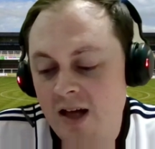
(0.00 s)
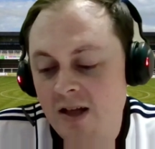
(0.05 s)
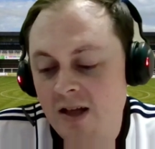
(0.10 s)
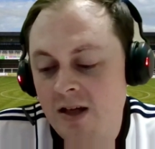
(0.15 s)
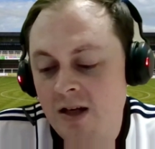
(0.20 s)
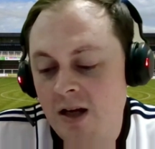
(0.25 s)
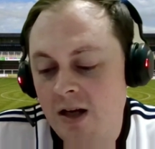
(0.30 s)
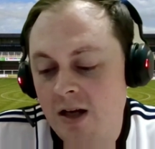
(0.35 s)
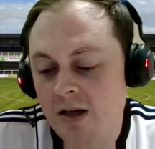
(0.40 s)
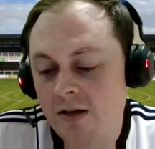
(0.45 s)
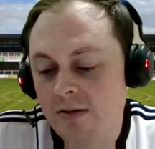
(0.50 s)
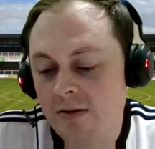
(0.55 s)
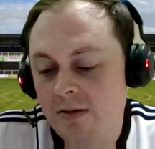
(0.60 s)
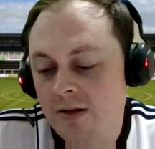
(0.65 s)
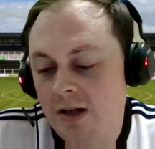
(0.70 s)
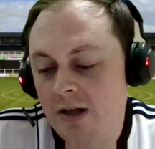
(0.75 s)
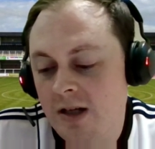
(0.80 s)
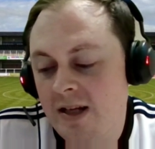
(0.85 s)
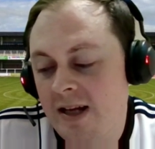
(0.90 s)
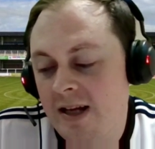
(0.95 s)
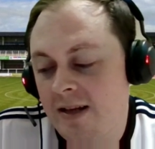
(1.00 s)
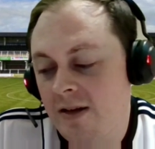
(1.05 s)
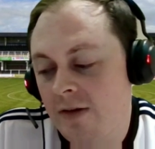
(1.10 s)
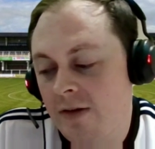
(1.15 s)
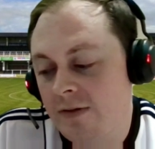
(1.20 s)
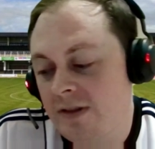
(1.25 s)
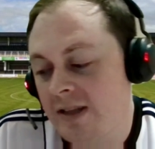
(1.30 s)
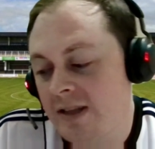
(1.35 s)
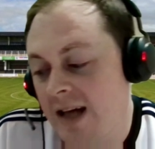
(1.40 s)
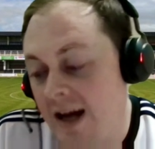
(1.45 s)
and then
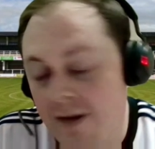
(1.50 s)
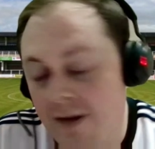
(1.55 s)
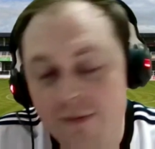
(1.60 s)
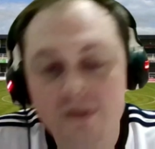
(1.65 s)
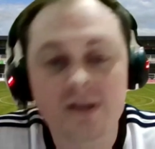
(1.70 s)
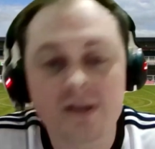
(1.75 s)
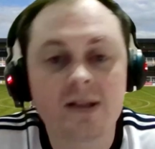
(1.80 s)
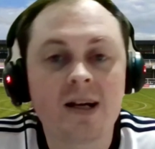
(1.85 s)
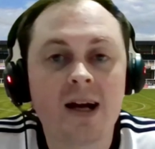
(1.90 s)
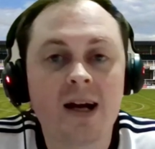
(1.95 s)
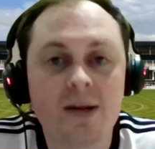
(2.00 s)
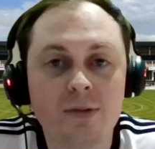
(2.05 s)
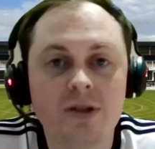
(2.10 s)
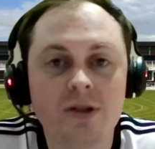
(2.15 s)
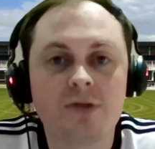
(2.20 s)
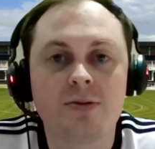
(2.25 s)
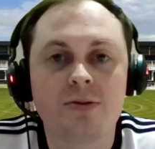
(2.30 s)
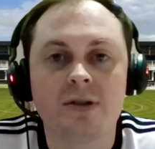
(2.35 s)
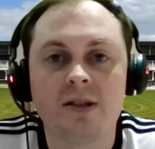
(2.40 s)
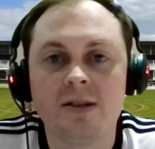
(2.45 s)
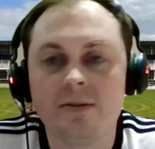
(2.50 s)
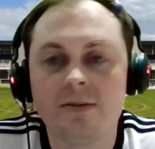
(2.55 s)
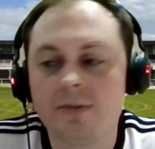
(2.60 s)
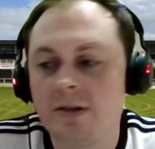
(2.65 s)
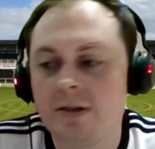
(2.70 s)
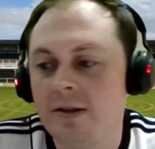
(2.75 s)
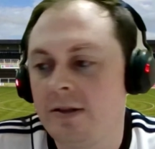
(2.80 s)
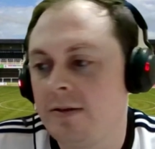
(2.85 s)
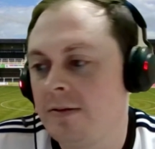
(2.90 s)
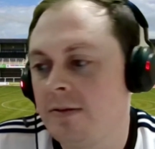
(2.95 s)
obviously that Alverton game, which
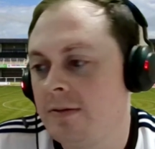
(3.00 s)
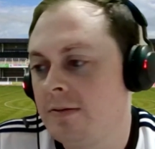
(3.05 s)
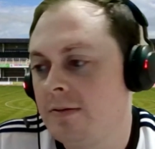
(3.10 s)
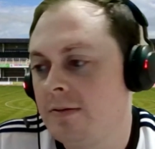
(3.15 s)
we